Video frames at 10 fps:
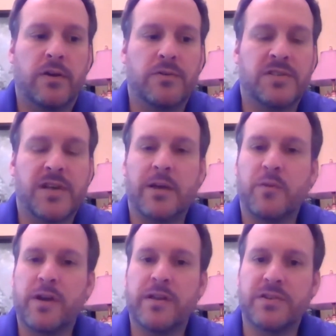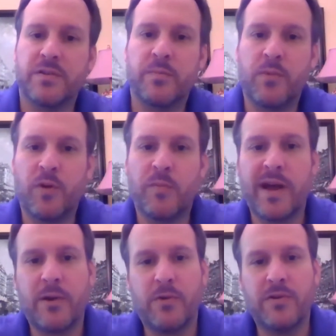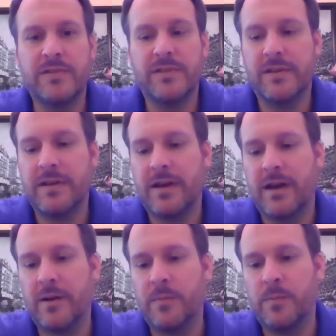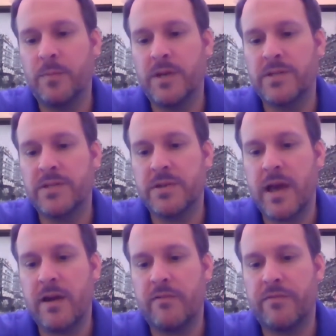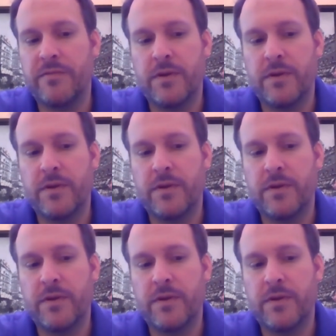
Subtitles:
go sideways or backwards is to have,